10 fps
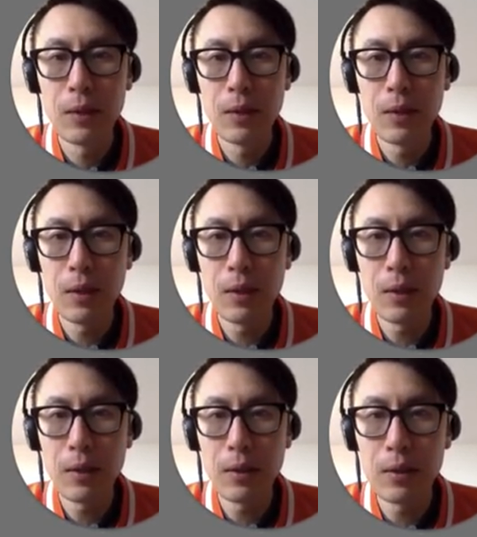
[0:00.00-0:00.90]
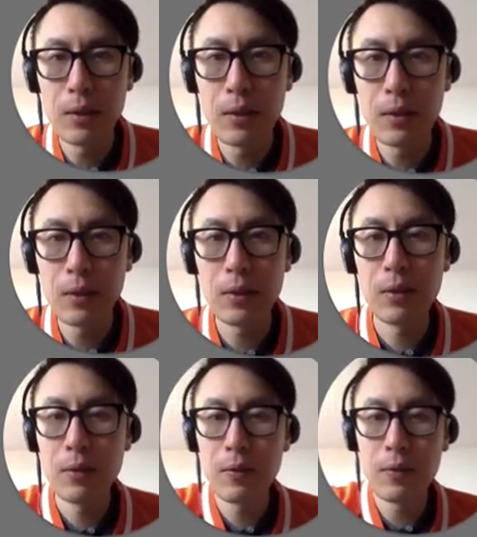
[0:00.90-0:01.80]
in season,
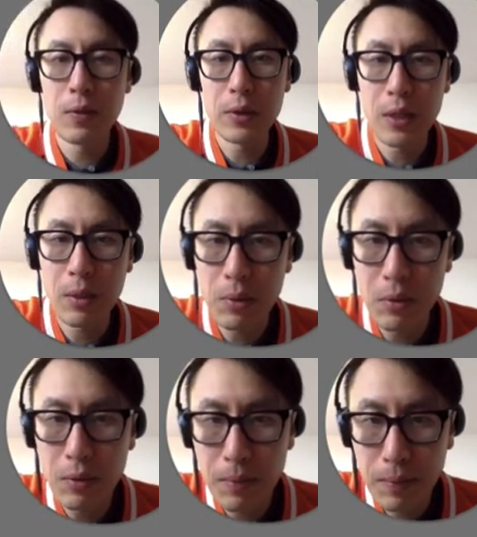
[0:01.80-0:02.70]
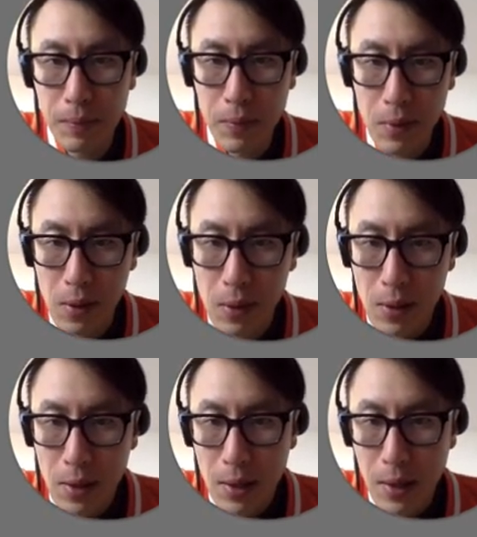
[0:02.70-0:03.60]
for example.
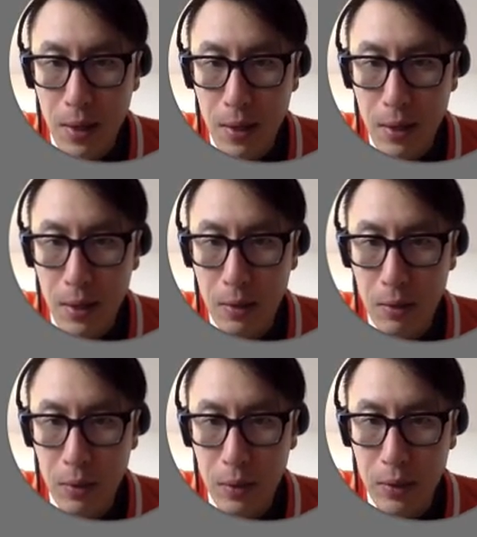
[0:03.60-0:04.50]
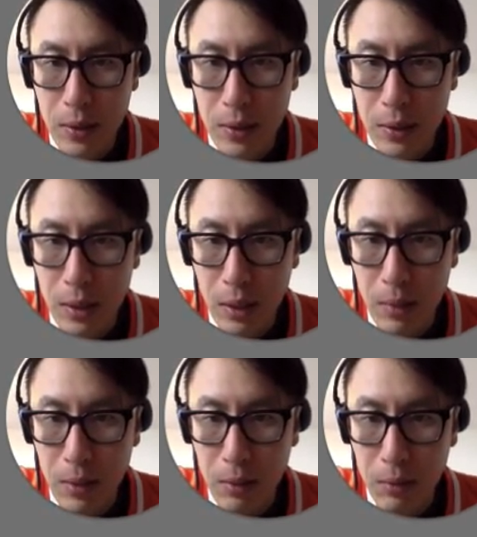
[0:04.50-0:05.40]
And we want to set the
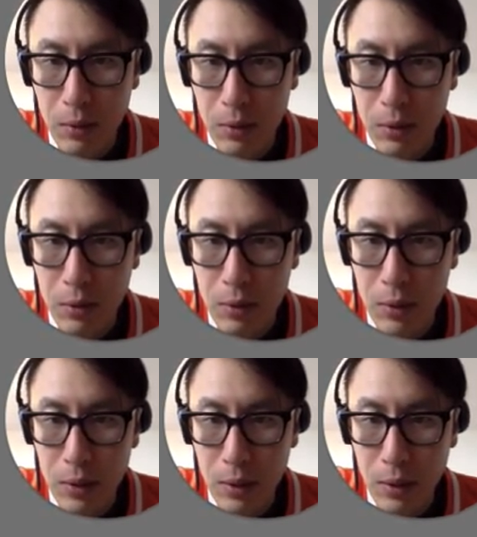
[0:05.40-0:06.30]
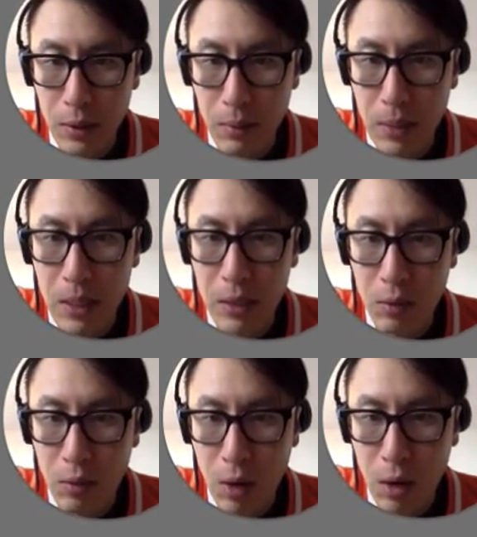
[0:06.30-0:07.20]
timing. We're going to do it in
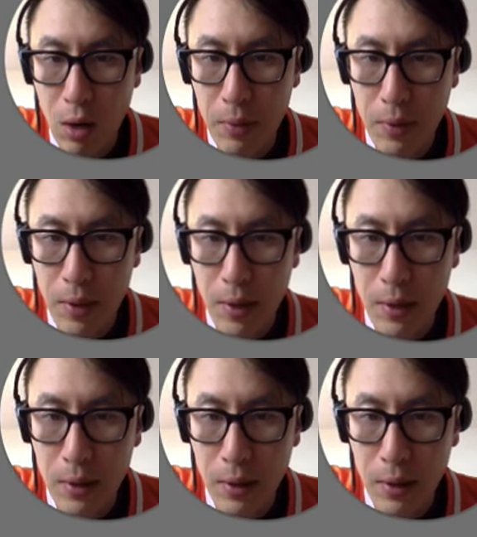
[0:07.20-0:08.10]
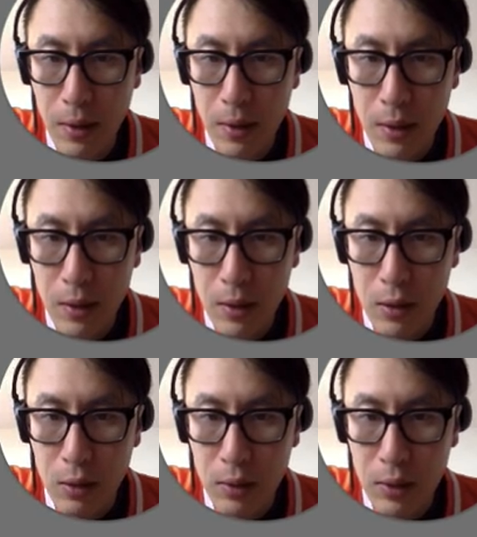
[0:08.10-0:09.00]
crop, and
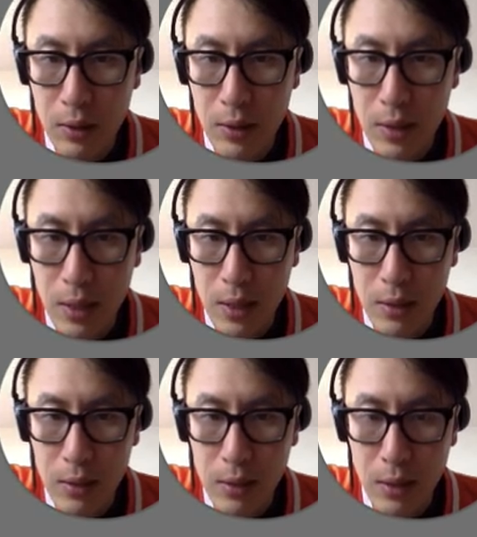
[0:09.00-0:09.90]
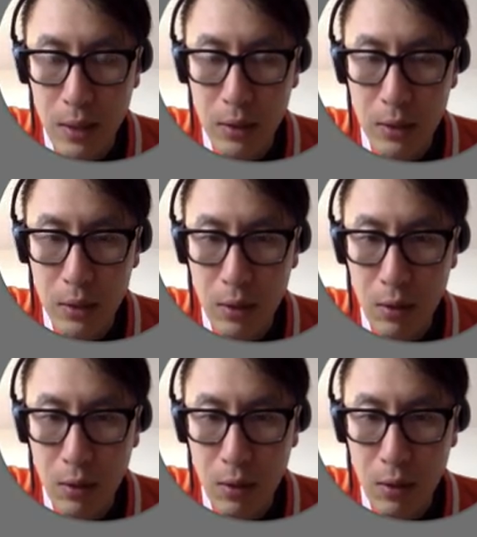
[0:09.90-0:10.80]
let's say this is actually
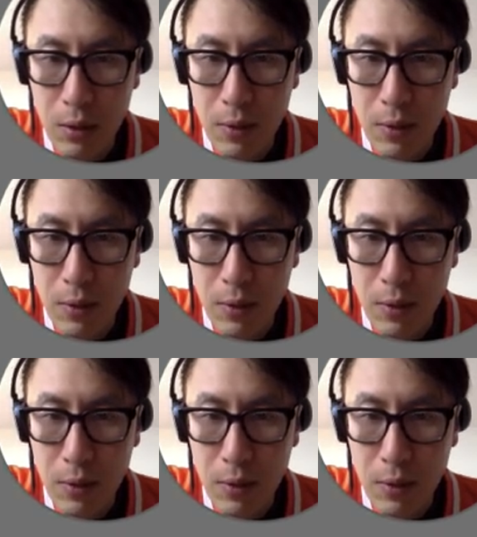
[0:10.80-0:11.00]
on.